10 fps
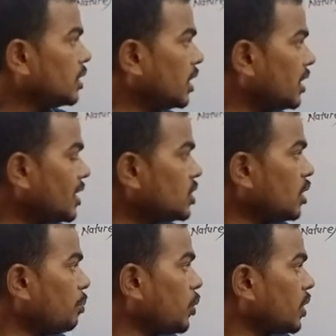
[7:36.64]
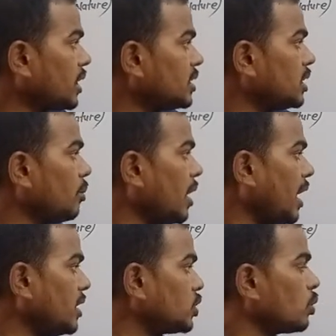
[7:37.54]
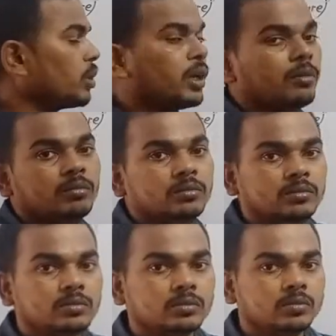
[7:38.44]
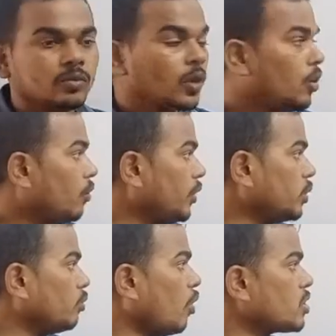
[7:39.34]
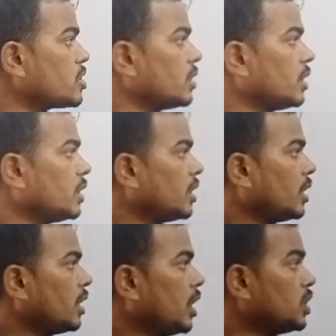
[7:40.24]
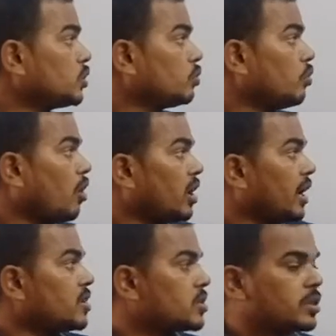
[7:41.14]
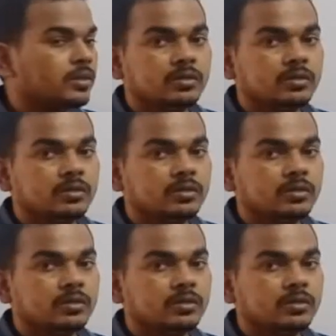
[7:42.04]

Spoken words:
the reaction of potassium and sodium with water is violent